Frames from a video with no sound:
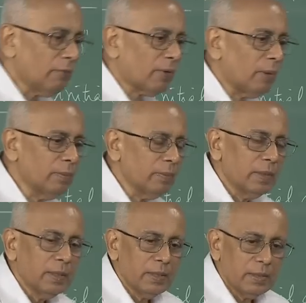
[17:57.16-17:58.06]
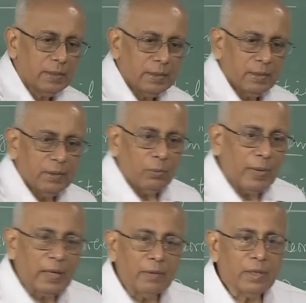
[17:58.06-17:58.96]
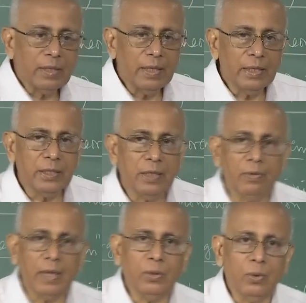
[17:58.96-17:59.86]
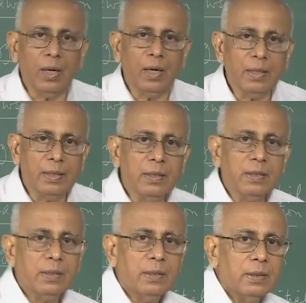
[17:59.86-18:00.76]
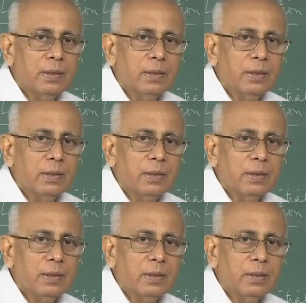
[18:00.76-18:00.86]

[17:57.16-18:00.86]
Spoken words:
from wherever the initial value r is